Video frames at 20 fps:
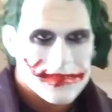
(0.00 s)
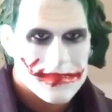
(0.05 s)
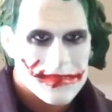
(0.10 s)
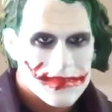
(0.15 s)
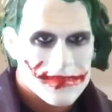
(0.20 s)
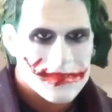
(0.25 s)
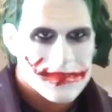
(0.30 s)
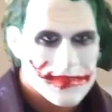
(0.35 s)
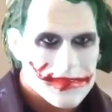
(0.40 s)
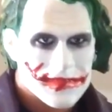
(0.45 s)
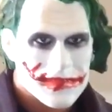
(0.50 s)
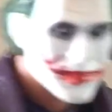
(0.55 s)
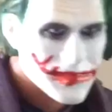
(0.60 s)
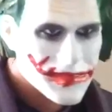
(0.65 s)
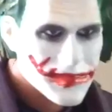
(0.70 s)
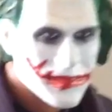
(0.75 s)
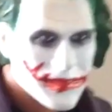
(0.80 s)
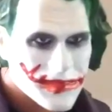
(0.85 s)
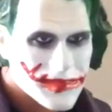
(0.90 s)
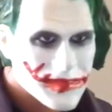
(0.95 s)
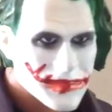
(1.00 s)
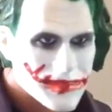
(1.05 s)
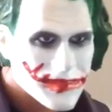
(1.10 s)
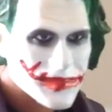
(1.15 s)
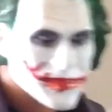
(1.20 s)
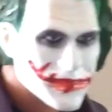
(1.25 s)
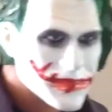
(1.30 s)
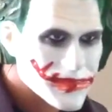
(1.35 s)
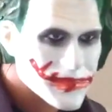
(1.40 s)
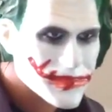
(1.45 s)
the makeup, which is a
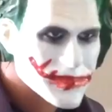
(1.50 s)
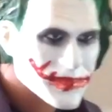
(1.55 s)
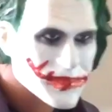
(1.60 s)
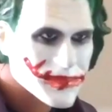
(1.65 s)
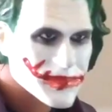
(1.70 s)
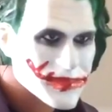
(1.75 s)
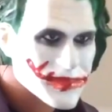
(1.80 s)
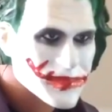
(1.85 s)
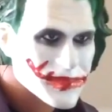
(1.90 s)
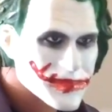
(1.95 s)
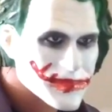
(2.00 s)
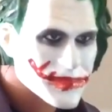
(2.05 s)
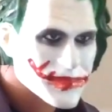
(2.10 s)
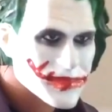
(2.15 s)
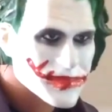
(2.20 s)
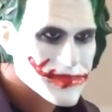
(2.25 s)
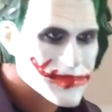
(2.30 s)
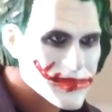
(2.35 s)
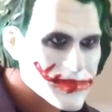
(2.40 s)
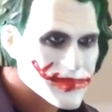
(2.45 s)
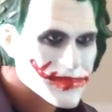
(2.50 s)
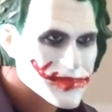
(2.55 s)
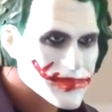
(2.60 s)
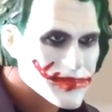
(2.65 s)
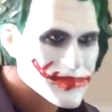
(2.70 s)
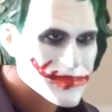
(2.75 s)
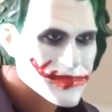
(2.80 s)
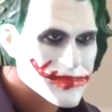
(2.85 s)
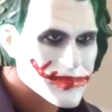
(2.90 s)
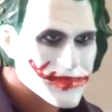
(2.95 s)
nice touch. Uh, there's a little bit of that
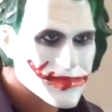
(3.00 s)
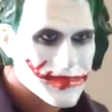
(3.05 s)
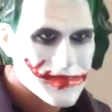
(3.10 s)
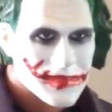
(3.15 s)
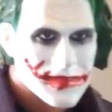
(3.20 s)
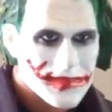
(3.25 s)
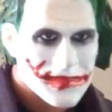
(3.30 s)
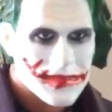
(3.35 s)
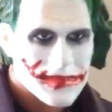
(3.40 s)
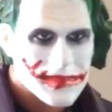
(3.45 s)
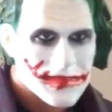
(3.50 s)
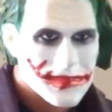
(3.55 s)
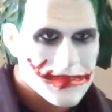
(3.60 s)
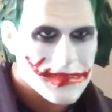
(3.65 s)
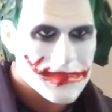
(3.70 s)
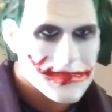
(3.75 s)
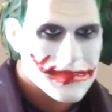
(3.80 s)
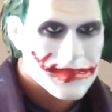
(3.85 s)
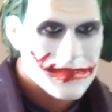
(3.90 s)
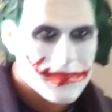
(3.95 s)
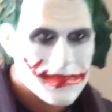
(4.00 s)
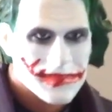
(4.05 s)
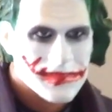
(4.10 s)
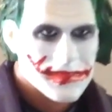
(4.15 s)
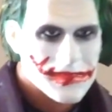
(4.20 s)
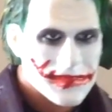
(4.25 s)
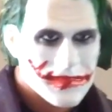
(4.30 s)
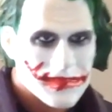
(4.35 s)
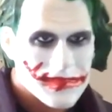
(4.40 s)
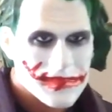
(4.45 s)
around his ear as
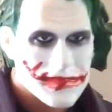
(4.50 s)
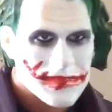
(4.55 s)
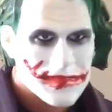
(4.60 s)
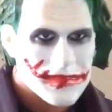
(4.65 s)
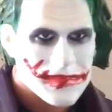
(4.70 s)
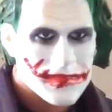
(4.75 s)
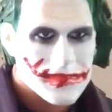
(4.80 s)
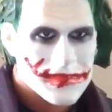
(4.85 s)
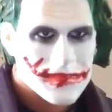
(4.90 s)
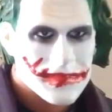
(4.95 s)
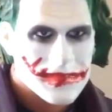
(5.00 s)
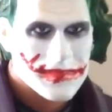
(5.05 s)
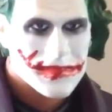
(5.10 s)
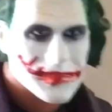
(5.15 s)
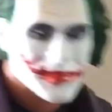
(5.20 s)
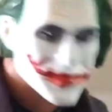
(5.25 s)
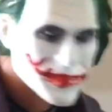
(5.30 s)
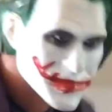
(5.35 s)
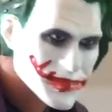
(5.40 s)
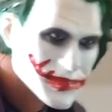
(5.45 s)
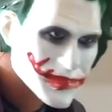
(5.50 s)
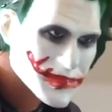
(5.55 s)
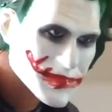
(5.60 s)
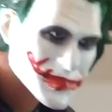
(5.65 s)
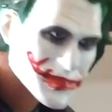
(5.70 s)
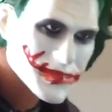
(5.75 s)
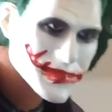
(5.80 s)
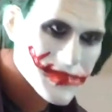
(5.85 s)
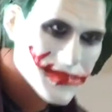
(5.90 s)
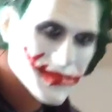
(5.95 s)
well. The
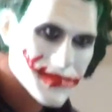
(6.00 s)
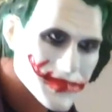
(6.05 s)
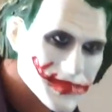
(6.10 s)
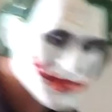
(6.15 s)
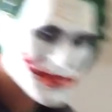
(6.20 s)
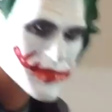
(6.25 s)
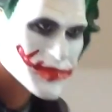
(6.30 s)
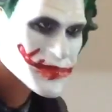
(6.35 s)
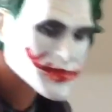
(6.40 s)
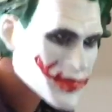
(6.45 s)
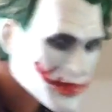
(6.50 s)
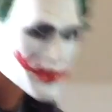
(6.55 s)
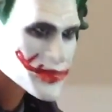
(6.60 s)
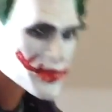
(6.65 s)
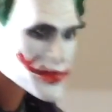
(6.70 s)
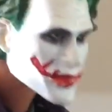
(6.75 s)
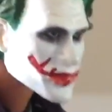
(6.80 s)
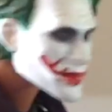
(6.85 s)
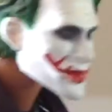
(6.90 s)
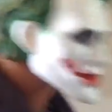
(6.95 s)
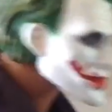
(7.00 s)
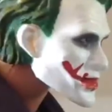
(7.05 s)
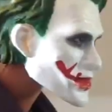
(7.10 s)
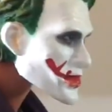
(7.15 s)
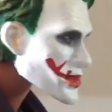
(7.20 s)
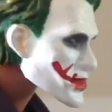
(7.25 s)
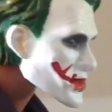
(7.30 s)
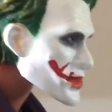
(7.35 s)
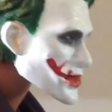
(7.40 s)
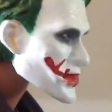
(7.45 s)
hair is um,
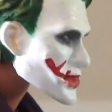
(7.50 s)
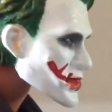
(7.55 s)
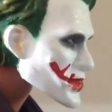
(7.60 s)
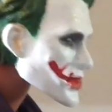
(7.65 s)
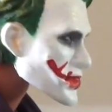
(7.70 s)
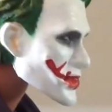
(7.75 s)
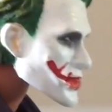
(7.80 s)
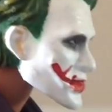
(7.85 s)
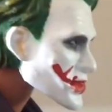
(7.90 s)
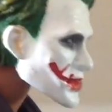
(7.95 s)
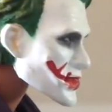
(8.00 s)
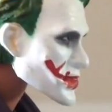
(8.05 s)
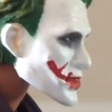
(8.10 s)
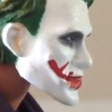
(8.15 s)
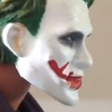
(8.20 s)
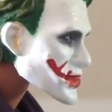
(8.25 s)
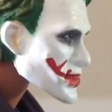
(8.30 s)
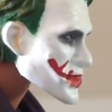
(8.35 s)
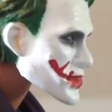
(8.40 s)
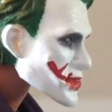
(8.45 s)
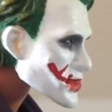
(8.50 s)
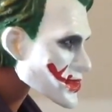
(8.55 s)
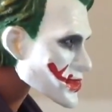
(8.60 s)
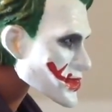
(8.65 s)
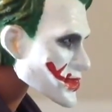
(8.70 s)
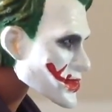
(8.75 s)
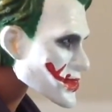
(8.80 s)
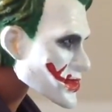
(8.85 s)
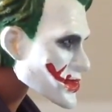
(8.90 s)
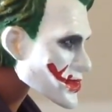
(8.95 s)
okay looking. It's uh,
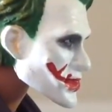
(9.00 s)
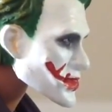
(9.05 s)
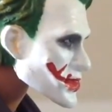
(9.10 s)
green with